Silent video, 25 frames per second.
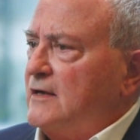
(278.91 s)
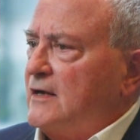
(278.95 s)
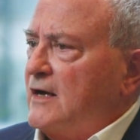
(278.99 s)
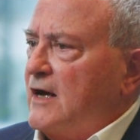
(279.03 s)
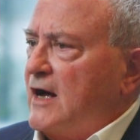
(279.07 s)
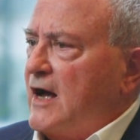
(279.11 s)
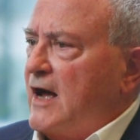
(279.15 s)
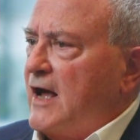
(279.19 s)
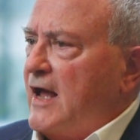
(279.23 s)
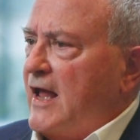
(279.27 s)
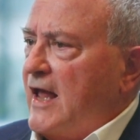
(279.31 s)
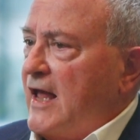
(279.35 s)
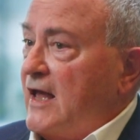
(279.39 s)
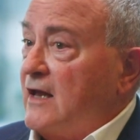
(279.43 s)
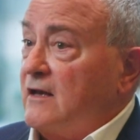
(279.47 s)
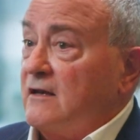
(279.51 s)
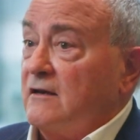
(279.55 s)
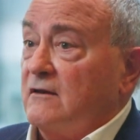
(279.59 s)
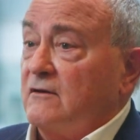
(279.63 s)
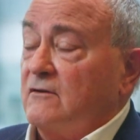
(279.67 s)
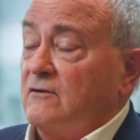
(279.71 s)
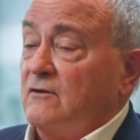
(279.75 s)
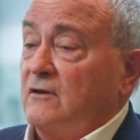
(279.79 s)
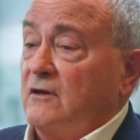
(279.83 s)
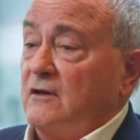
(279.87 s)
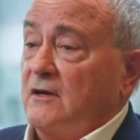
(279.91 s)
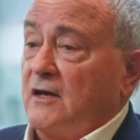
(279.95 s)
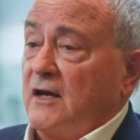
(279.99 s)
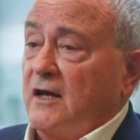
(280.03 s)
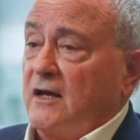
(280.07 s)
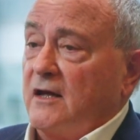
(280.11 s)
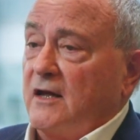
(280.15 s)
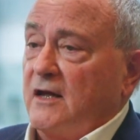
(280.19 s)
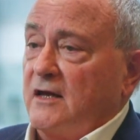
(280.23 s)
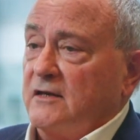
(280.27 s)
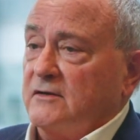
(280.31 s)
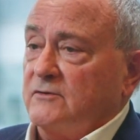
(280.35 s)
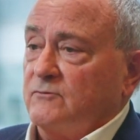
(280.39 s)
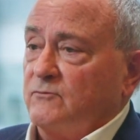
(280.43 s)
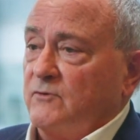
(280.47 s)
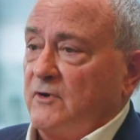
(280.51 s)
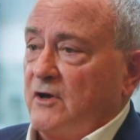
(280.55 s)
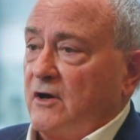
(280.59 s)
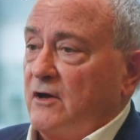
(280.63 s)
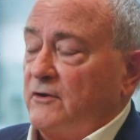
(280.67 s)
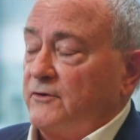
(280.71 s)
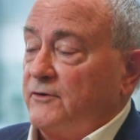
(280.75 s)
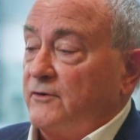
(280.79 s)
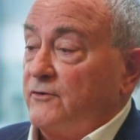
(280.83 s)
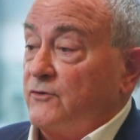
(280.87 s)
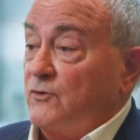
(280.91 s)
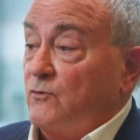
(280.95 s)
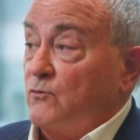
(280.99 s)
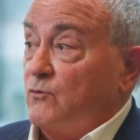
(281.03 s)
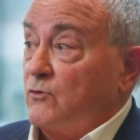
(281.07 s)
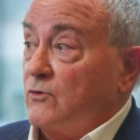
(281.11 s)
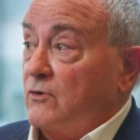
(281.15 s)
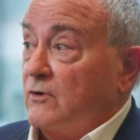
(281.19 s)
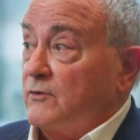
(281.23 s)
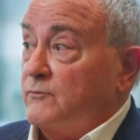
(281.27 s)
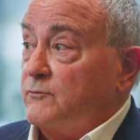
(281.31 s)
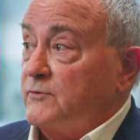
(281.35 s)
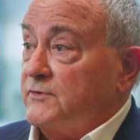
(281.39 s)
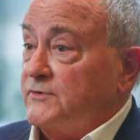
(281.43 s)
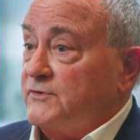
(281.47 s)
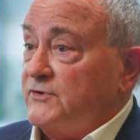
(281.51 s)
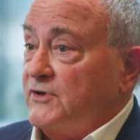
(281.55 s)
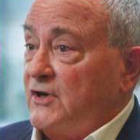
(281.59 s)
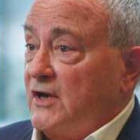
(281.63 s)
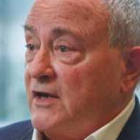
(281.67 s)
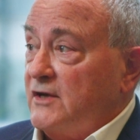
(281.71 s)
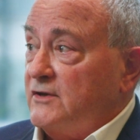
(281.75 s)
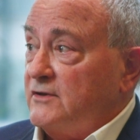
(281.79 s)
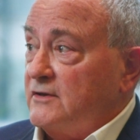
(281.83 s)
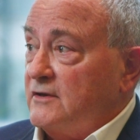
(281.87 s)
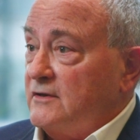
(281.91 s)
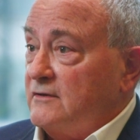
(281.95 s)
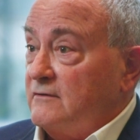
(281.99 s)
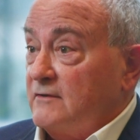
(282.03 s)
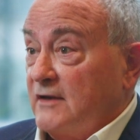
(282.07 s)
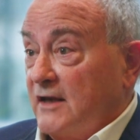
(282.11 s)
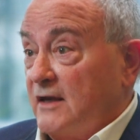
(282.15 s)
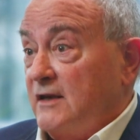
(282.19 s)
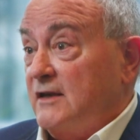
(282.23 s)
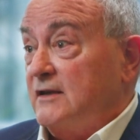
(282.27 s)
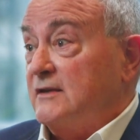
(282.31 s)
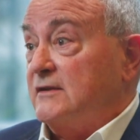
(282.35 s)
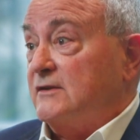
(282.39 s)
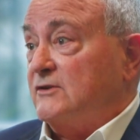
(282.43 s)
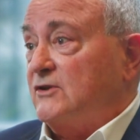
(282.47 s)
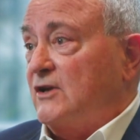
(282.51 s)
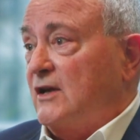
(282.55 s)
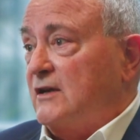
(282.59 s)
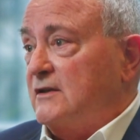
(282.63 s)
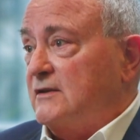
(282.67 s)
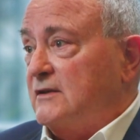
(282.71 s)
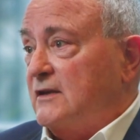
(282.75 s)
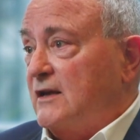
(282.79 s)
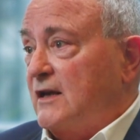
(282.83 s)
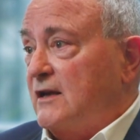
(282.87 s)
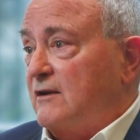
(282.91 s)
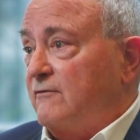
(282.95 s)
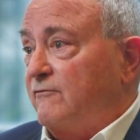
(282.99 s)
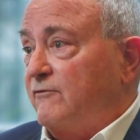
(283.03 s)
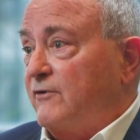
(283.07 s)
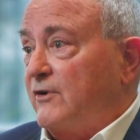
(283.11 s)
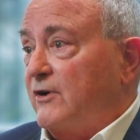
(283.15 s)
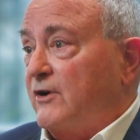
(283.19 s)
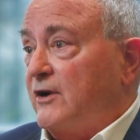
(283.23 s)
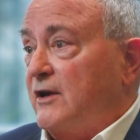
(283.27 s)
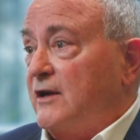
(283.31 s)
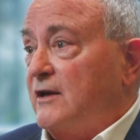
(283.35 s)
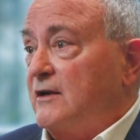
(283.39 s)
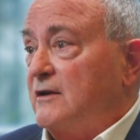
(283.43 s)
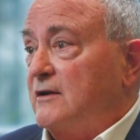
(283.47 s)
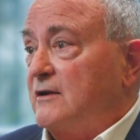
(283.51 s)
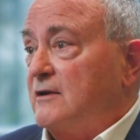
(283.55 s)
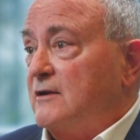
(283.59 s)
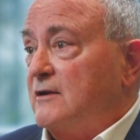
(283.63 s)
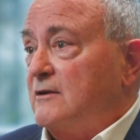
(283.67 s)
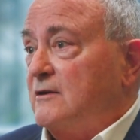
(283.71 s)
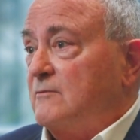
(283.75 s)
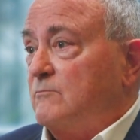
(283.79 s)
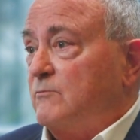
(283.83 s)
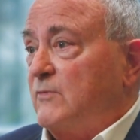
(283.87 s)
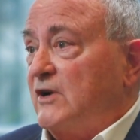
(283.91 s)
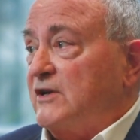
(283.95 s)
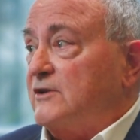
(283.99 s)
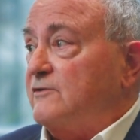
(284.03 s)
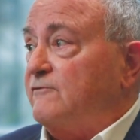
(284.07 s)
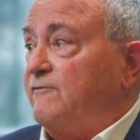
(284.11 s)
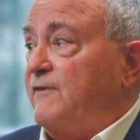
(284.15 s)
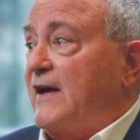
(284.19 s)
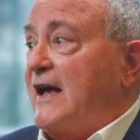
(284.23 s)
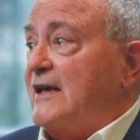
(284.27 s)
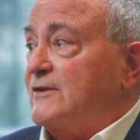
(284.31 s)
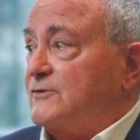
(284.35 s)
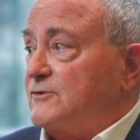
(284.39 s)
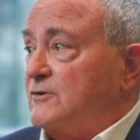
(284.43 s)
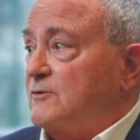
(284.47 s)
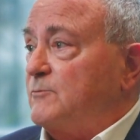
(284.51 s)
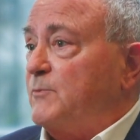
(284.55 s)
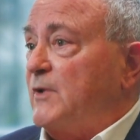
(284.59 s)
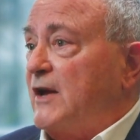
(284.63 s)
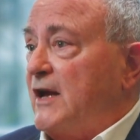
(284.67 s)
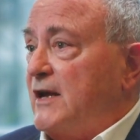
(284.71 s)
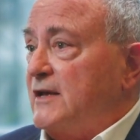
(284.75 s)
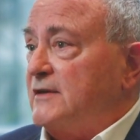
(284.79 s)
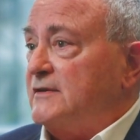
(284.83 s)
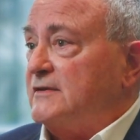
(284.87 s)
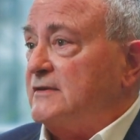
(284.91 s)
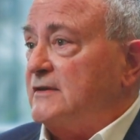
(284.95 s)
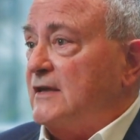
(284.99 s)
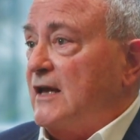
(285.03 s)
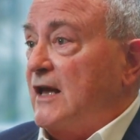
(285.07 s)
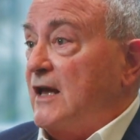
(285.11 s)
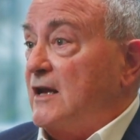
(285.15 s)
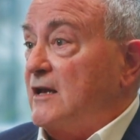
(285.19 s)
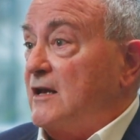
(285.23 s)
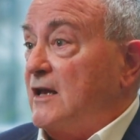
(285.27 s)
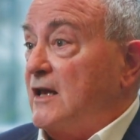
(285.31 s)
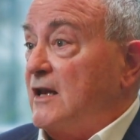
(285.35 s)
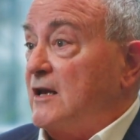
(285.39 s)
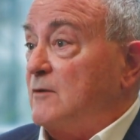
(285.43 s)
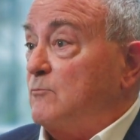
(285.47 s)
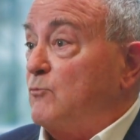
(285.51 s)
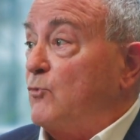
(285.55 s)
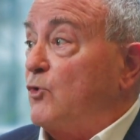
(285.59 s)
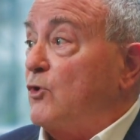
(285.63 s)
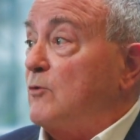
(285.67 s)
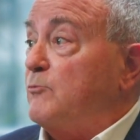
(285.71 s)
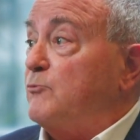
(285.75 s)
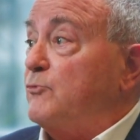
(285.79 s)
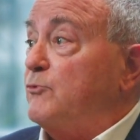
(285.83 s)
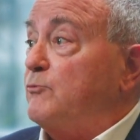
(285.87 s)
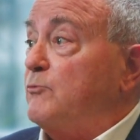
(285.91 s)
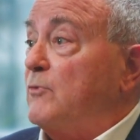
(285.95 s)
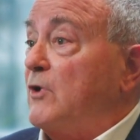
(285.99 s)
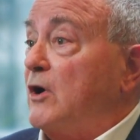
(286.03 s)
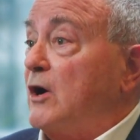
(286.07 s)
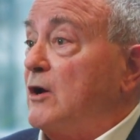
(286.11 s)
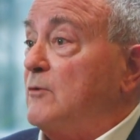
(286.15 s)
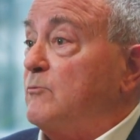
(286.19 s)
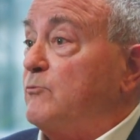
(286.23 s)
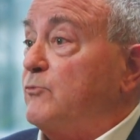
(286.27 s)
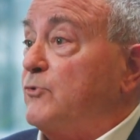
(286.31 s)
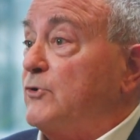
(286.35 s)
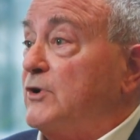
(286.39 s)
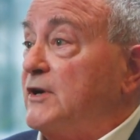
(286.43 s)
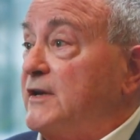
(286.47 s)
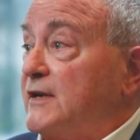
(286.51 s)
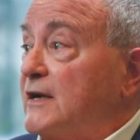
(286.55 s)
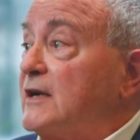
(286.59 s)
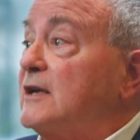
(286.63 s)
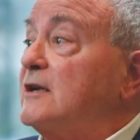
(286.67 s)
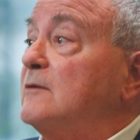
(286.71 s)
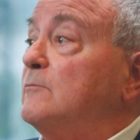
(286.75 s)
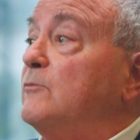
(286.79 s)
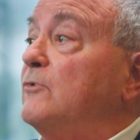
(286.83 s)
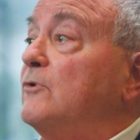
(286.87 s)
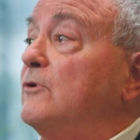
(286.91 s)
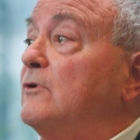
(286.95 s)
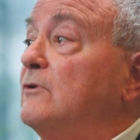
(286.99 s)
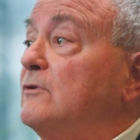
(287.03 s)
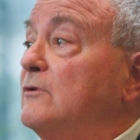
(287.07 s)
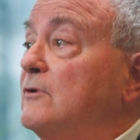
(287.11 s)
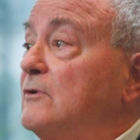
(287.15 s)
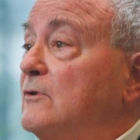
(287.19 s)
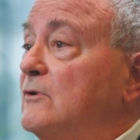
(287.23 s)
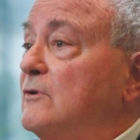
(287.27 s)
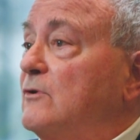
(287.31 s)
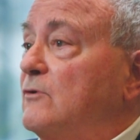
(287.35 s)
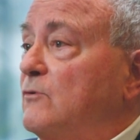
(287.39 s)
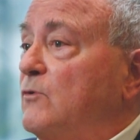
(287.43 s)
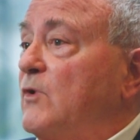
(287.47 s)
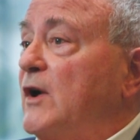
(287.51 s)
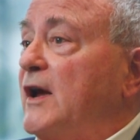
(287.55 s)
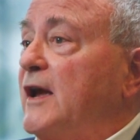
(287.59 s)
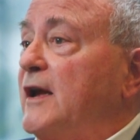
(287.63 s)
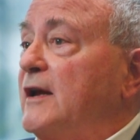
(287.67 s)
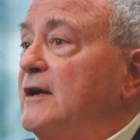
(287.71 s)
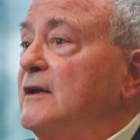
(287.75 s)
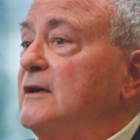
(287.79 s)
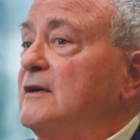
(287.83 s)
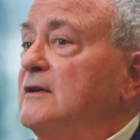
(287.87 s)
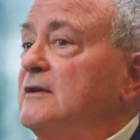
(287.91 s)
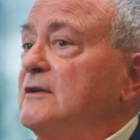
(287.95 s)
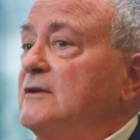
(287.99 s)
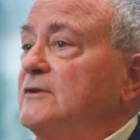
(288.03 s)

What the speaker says: And as we all know, the world was changing and is changing at a very much faster pace and in a more unpredictable way.